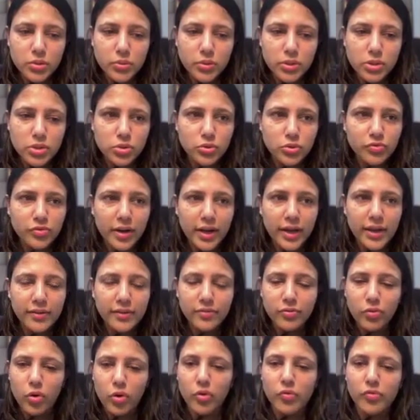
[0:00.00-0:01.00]
equals to 5,
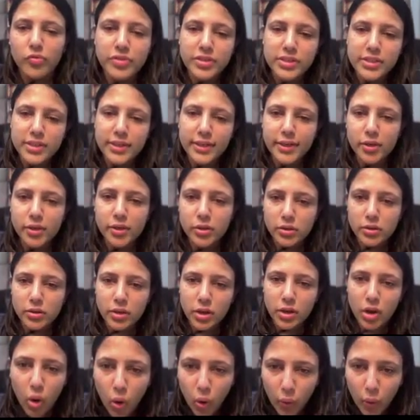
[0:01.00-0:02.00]
obviously
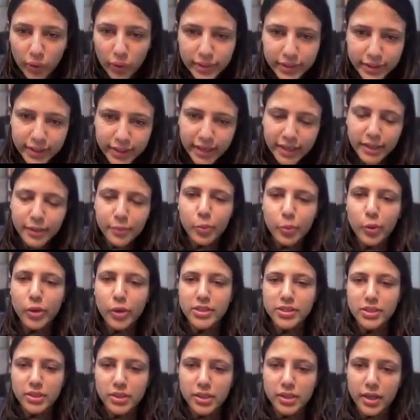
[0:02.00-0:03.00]
all the data
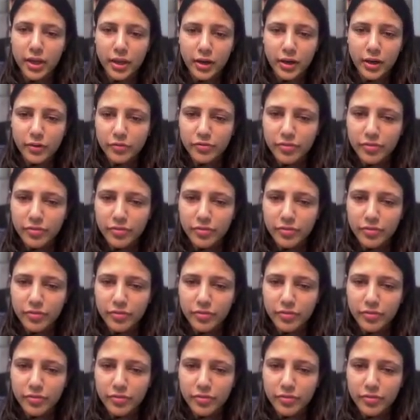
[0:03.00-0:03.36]
points are there,